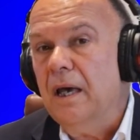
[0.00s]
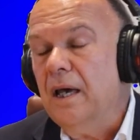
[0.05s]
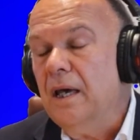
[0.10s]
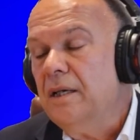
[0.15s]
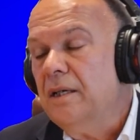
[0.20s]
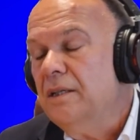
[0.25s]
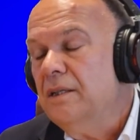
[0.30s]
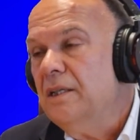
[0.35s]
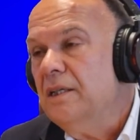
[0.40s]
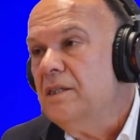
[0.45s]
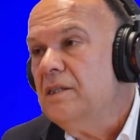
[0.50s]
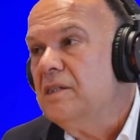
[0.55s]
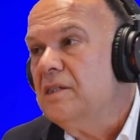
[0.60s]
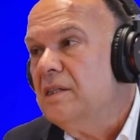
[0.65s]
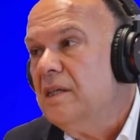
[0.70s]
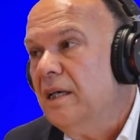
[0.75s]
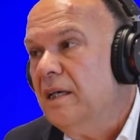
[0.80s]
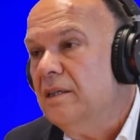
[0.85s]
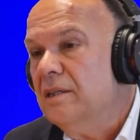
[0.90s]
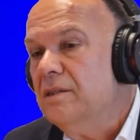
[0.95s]
And in this
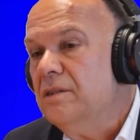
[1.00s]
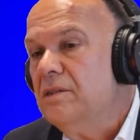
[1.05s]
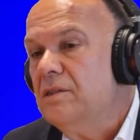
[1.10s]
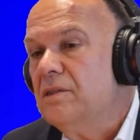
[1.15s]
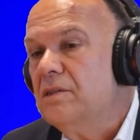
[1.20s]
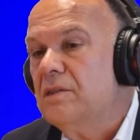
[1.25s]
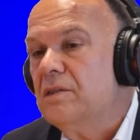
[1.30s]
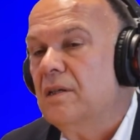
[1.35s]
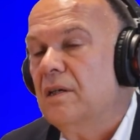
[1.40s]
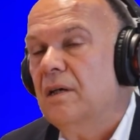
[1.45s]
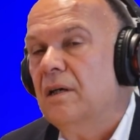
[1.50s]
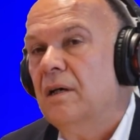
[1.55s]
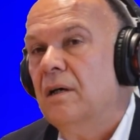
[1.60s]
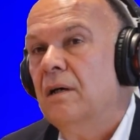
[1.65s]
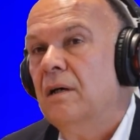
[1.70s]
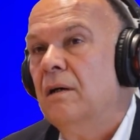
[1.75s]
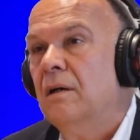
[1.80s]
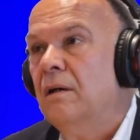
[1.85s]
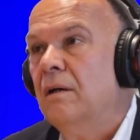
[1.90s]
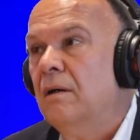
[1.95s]
sense,
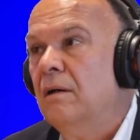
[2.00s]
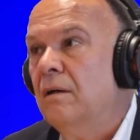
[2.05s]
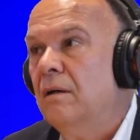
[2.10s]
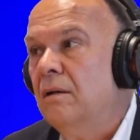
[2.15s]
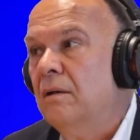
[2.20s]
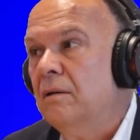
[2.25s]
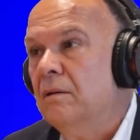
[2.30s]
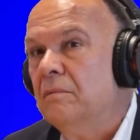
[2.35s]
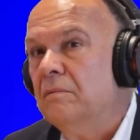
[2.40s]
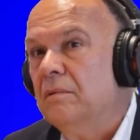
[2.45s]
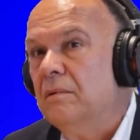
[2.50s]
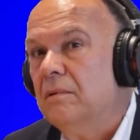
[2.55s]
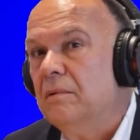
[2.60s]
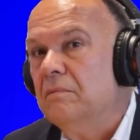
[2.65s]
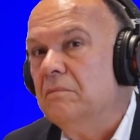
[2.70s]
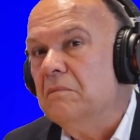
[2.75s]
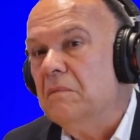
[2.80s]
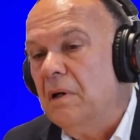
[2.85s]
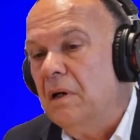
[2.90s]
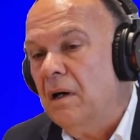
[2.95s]

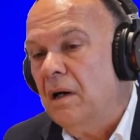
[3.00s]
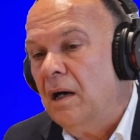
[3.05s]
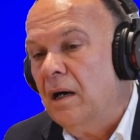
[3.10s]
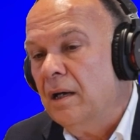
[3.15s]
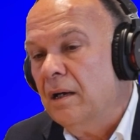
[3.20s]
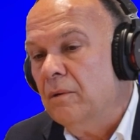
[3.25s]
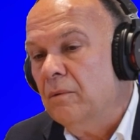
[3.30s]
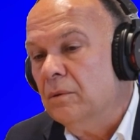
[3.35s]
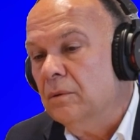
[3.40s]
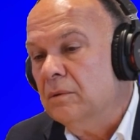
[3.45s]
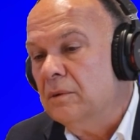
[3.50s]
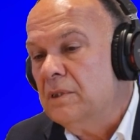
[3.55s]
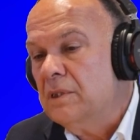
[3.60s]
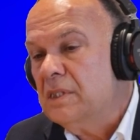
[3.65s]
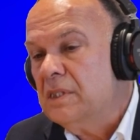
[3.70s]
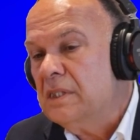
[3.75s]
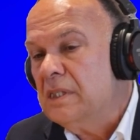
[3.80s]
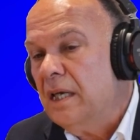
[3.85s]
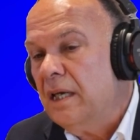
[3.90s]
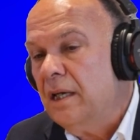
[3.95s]
I would
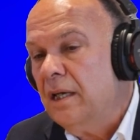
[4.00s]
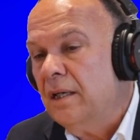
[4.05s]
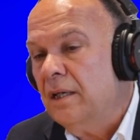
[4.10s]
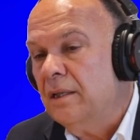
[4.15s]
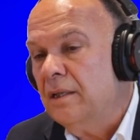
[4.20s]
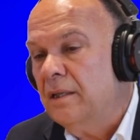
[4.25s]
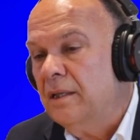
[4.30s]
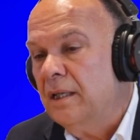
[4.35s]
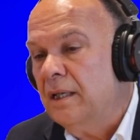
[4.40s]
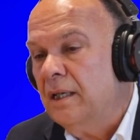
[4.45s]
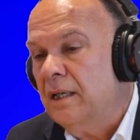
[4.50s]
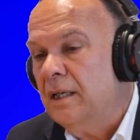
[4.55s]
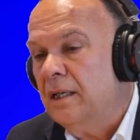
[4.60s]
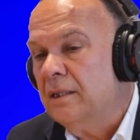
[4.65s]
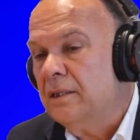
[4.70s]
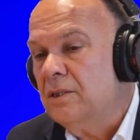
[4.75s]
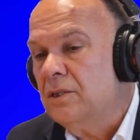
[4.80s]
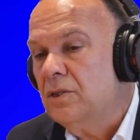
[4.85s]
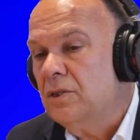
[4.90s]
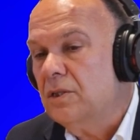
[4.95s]
say
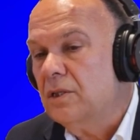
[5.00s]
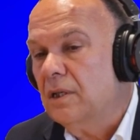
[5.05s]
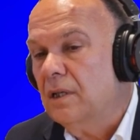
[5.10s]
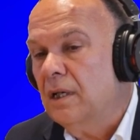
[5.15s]
that